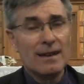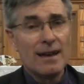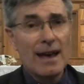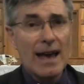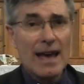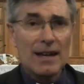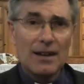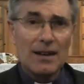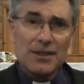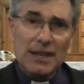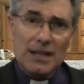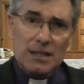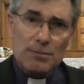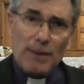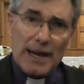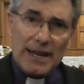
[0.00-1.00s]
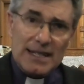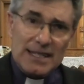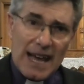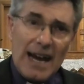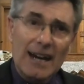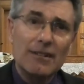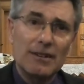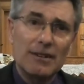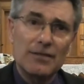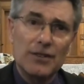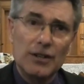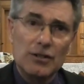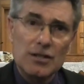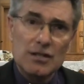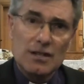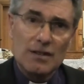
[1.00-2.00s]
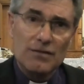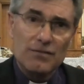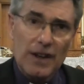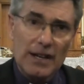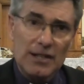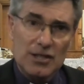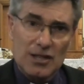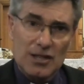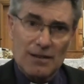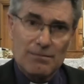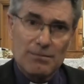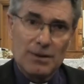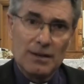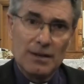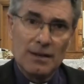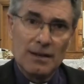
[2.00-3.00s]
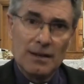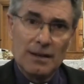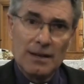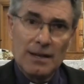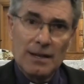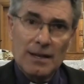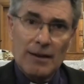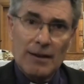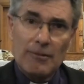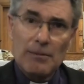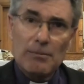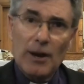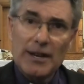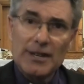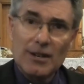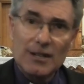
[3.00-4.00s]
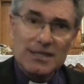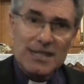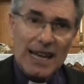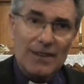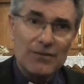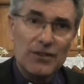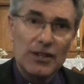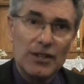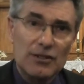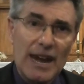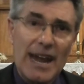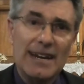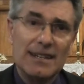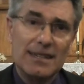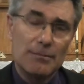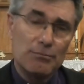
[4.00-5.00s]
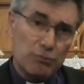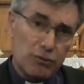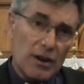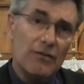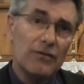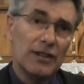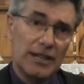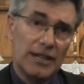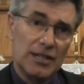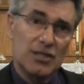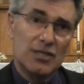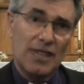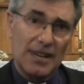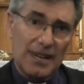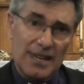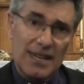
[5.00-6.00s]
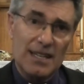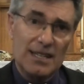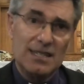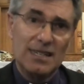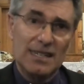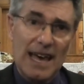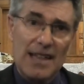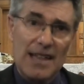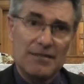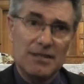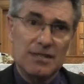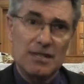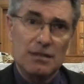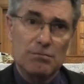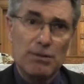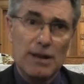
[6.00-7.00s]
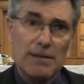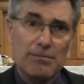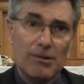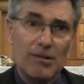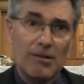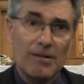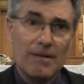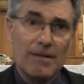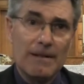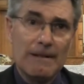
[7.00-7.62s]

And I think it's made us hungry for Christian fellowship, that we might not take for granted the privilege that it is to gather as His people.